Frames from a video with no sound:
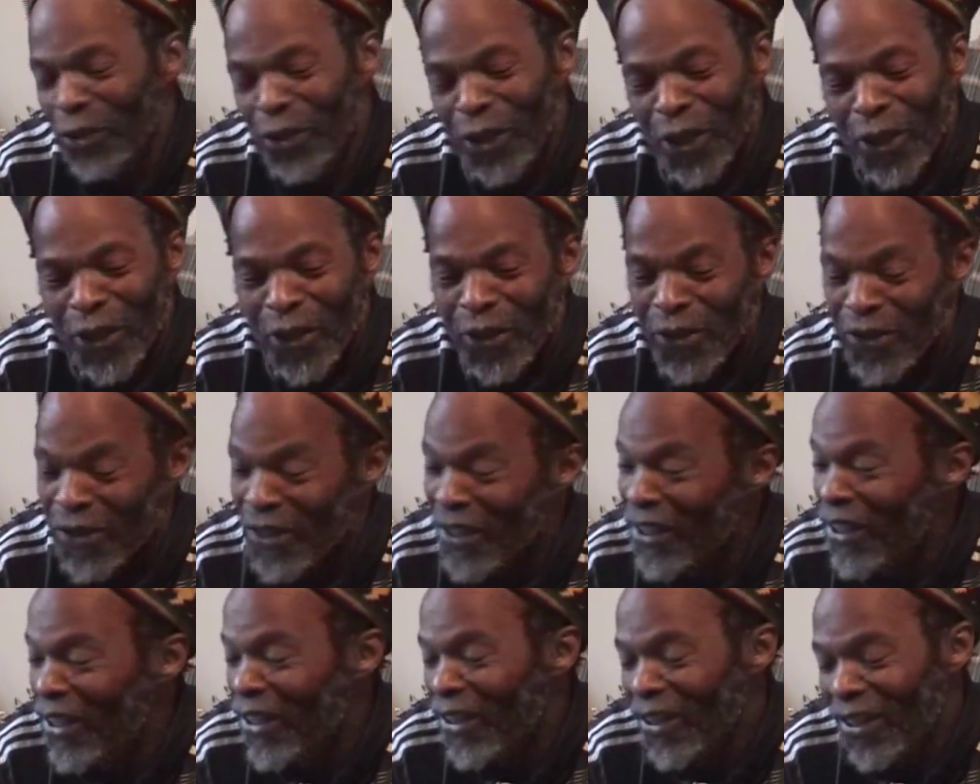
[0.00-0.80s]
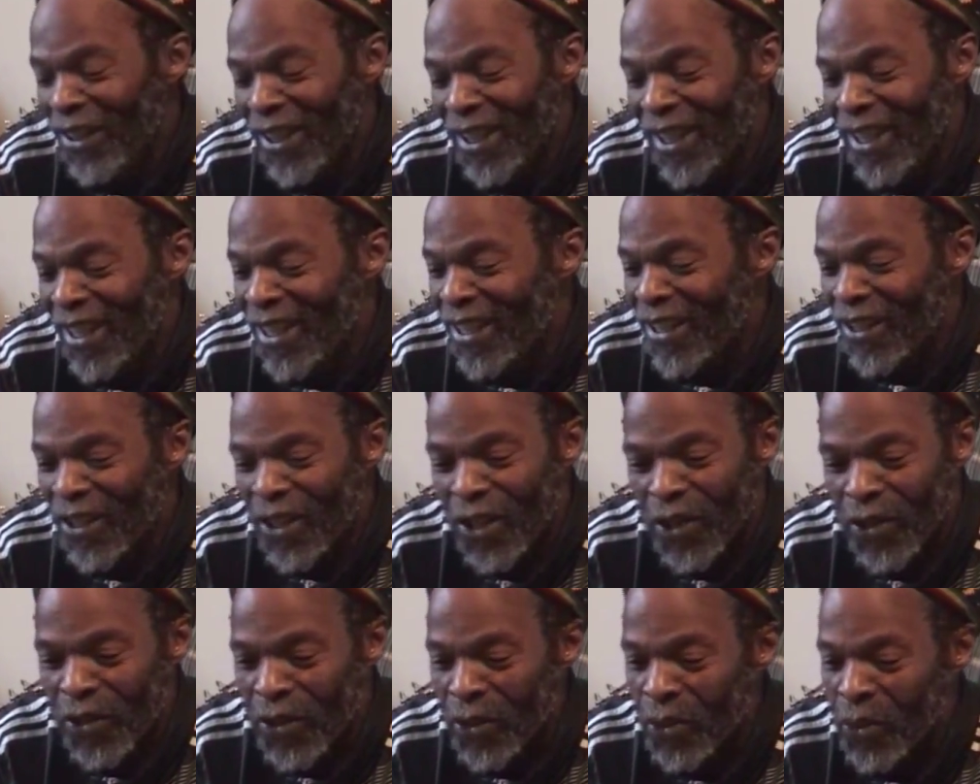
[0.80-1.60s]
knows, you know, it's
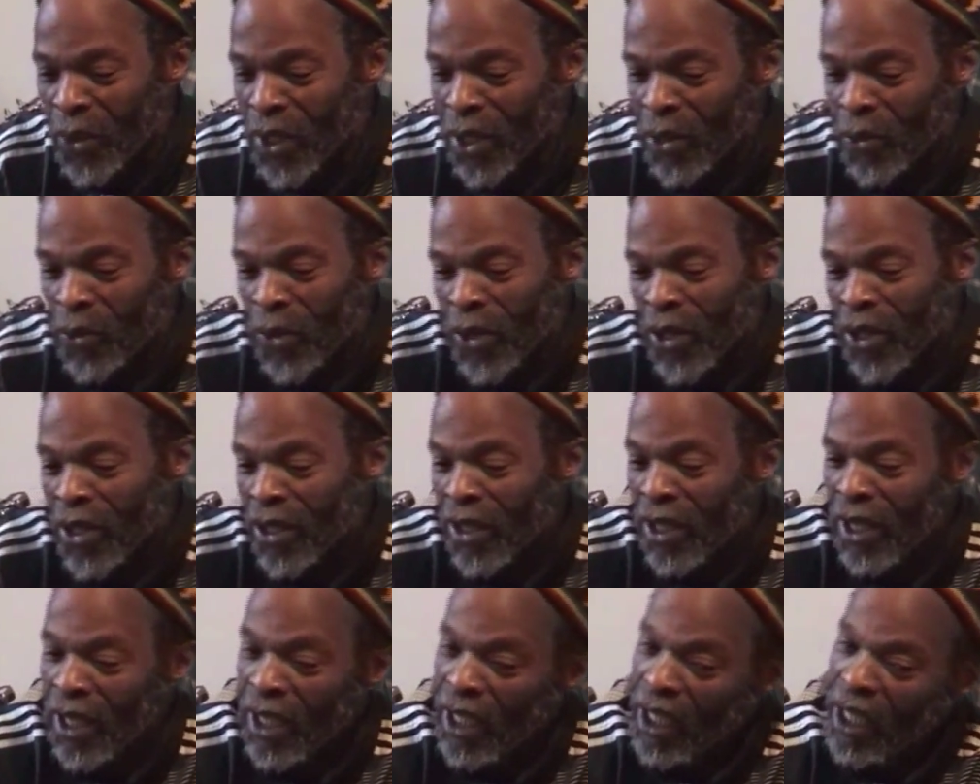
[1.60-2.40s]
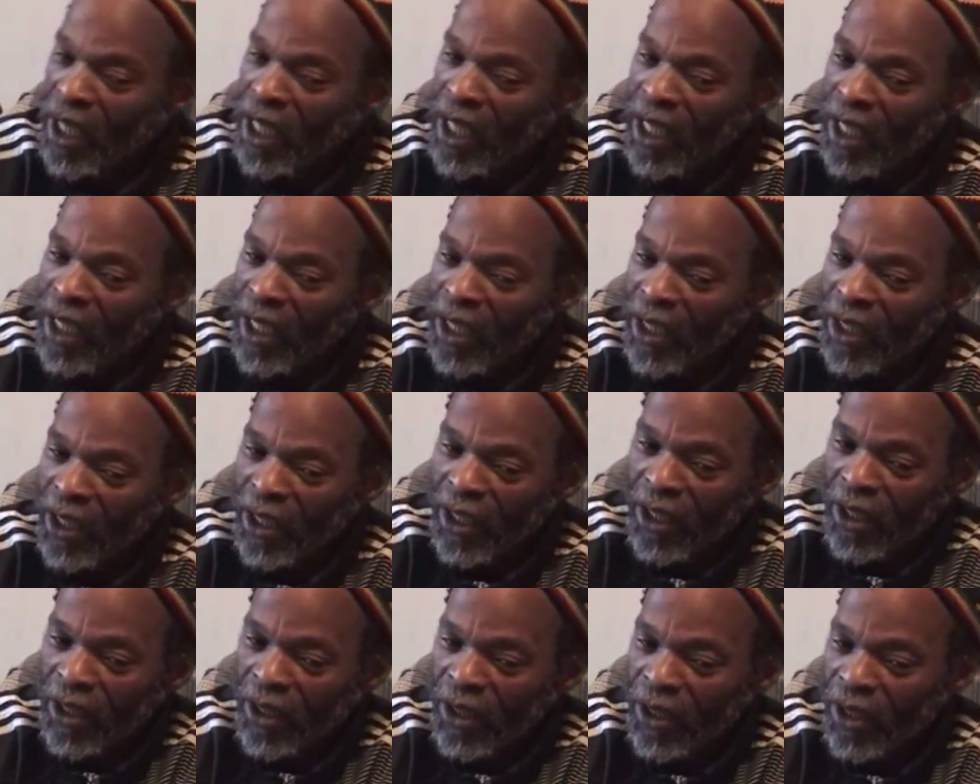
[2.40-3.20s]
just the way the world,
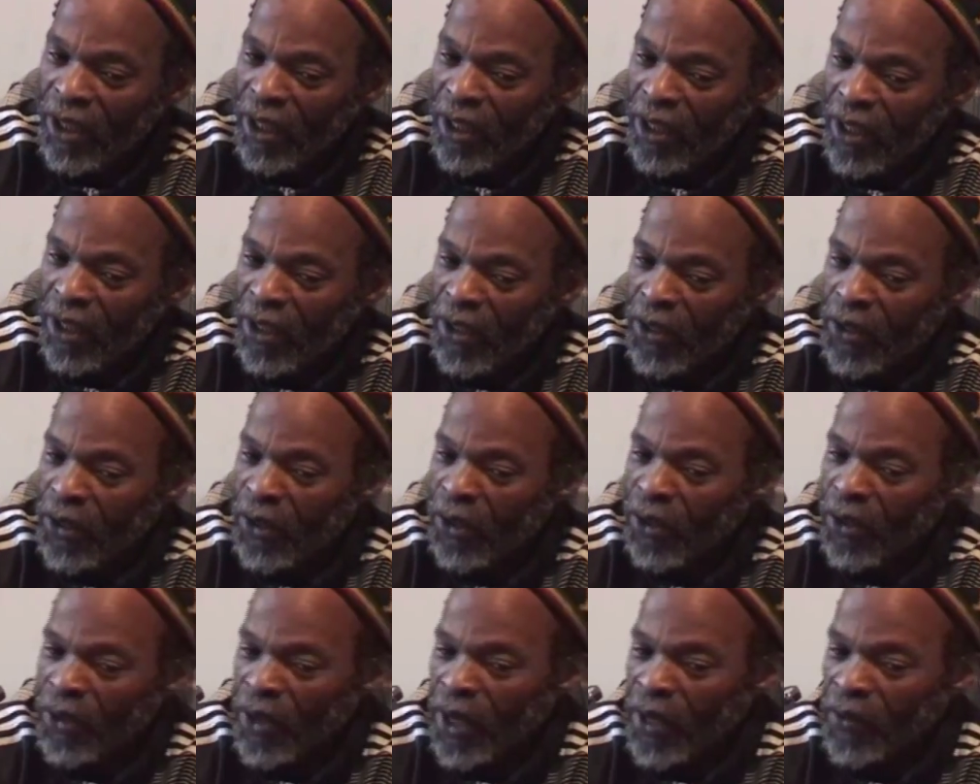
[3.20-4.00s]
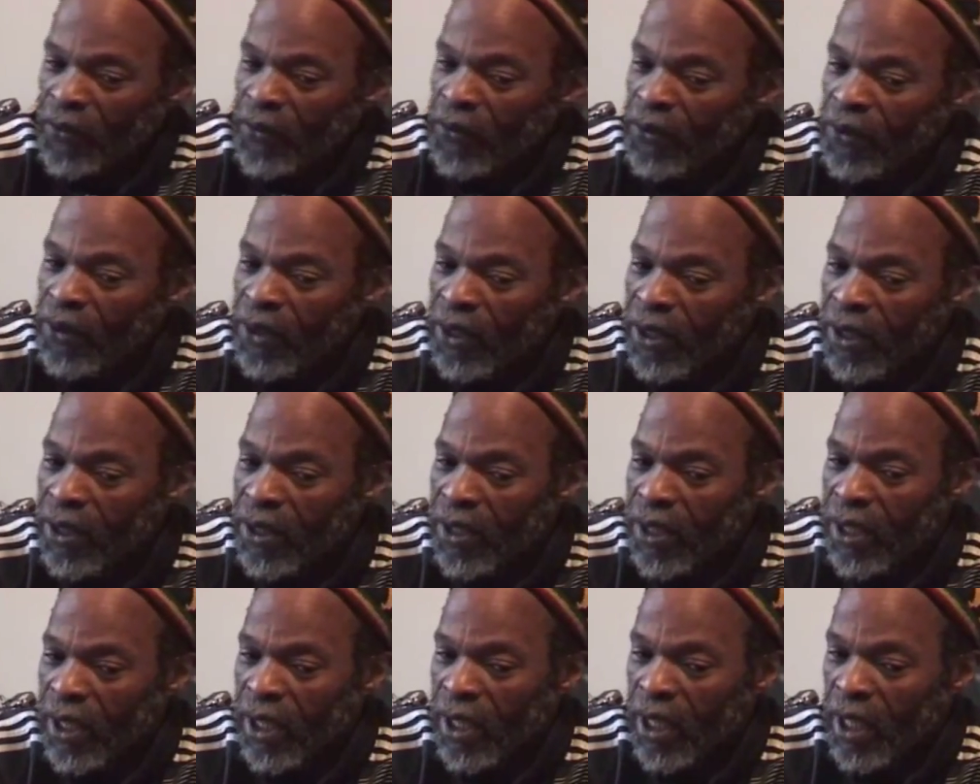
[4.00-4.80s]
the story
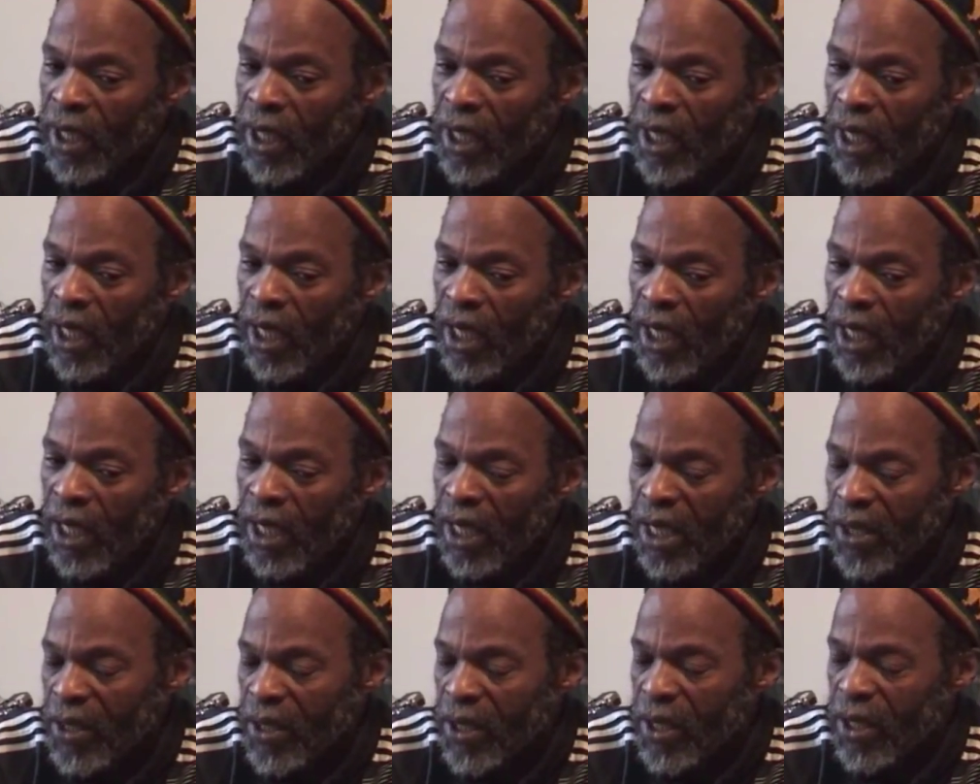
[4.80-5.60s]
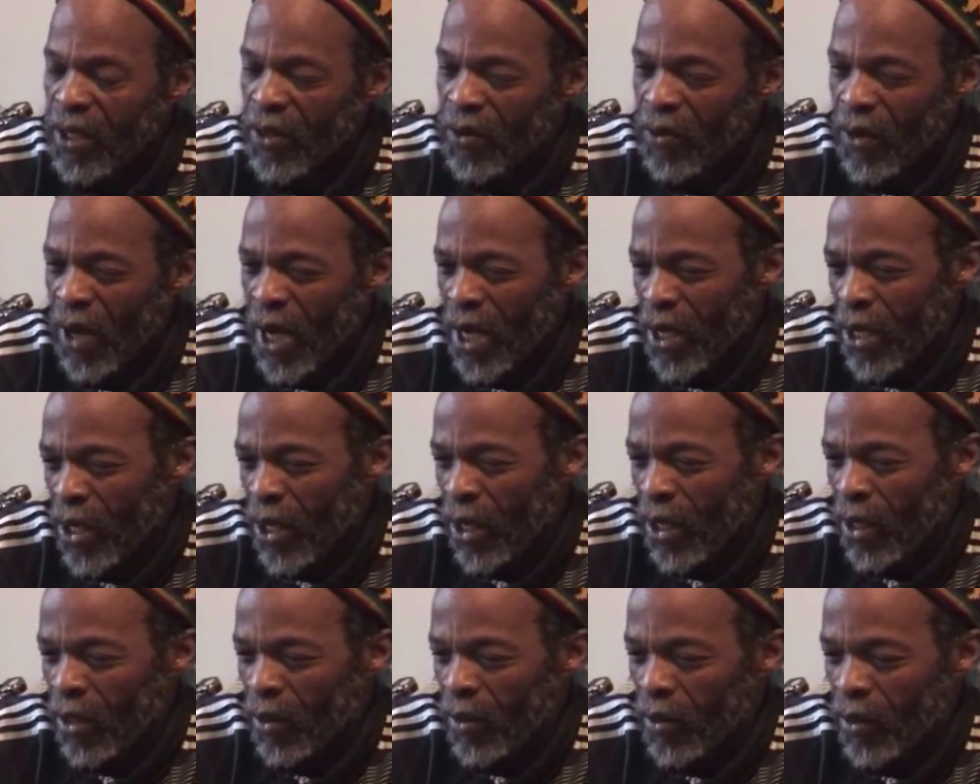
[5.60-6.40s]
unfolds. And as it is right
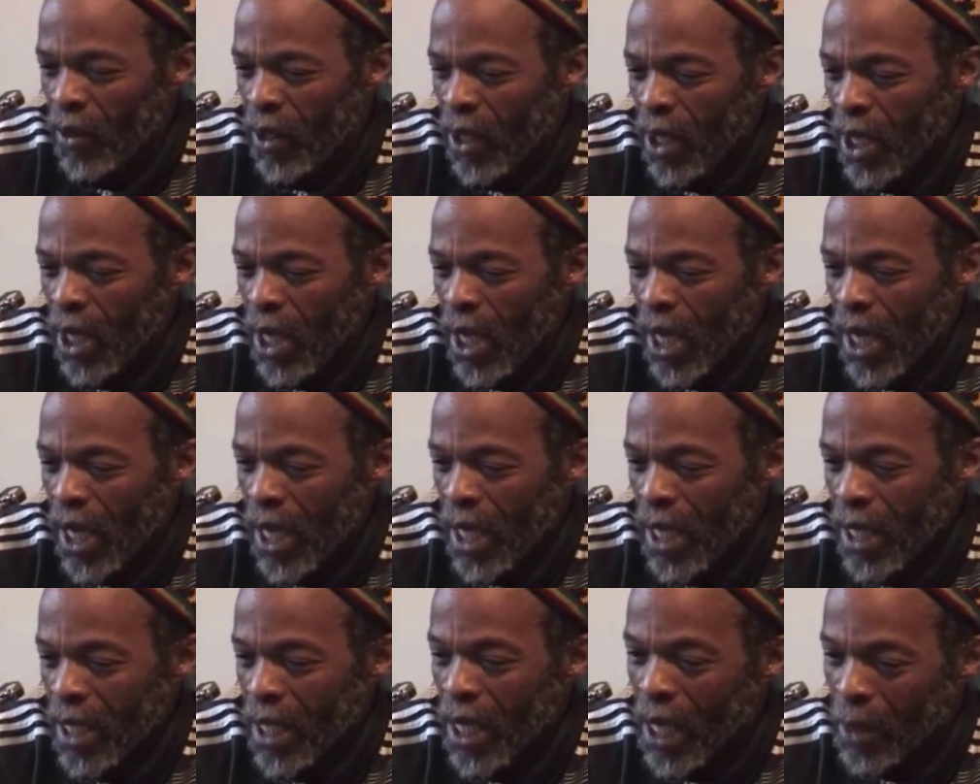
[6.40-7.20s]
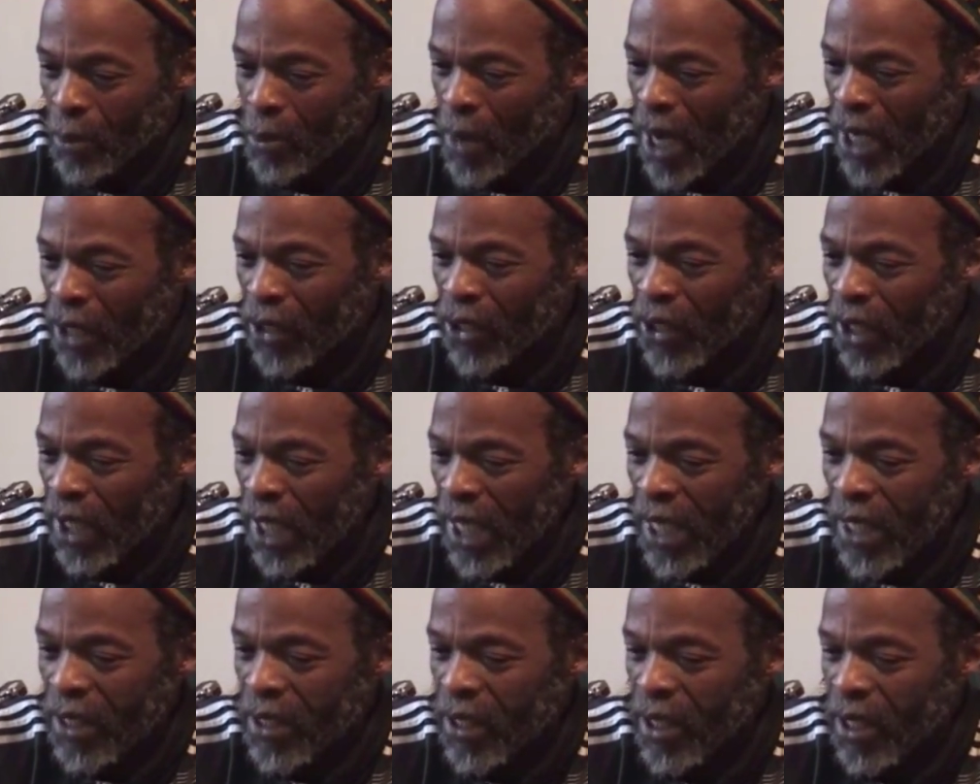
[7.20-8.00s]
now, back to the
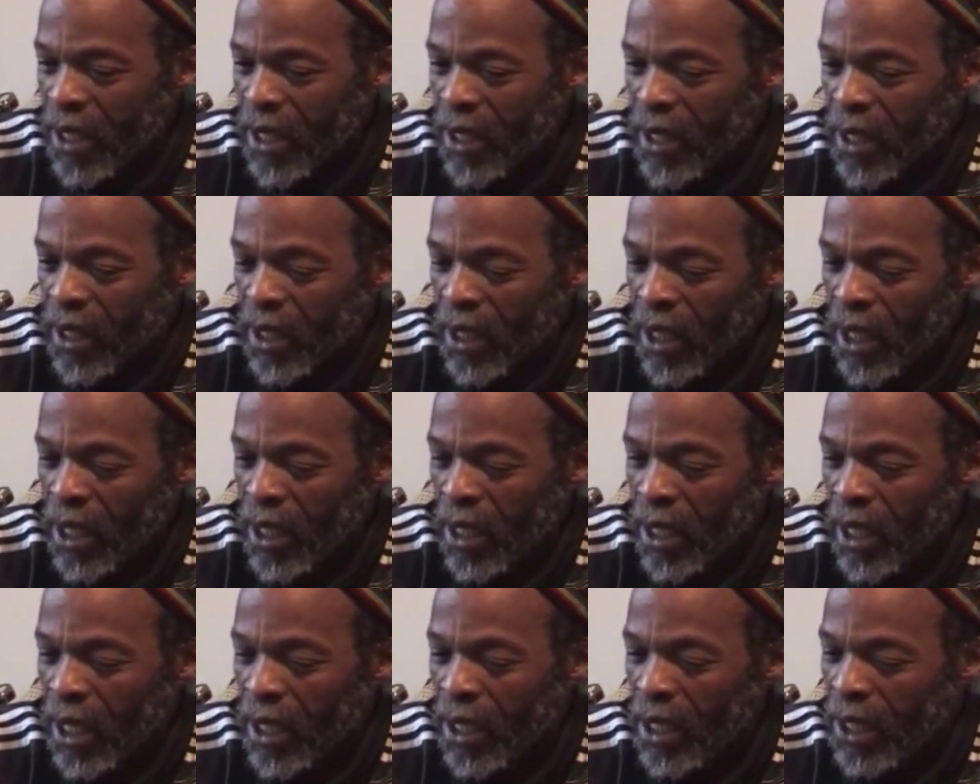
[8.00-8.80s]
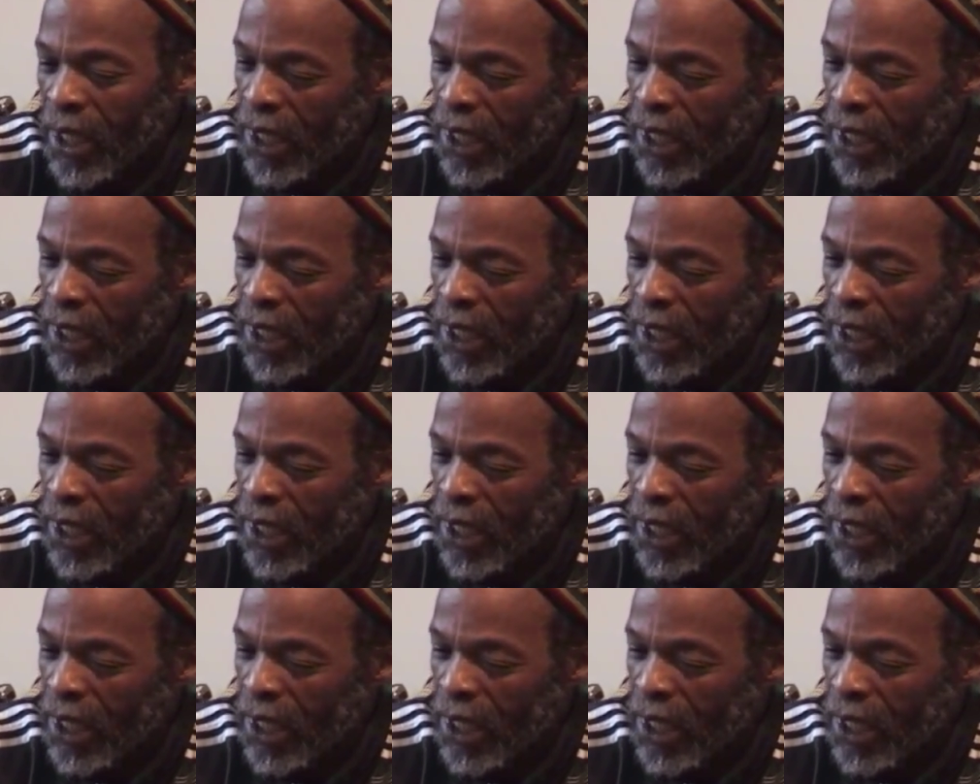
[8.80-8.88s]
internet again and the